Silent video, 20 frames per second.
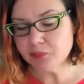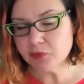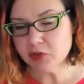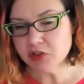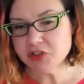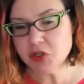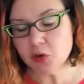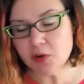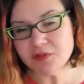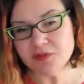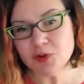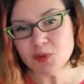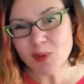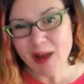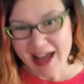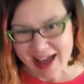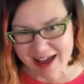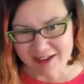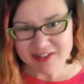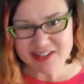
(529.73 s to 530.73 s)
So if you
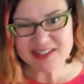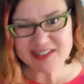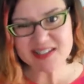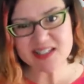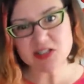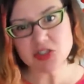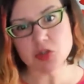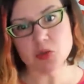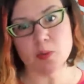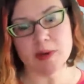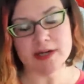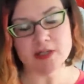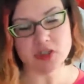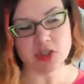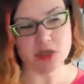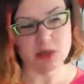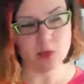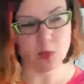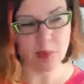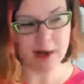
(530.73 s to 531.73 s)
have a
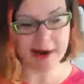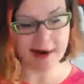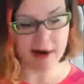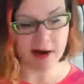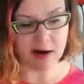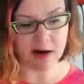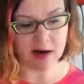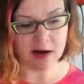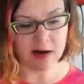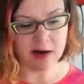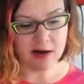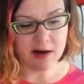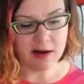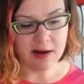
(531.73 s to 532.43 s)
situation where,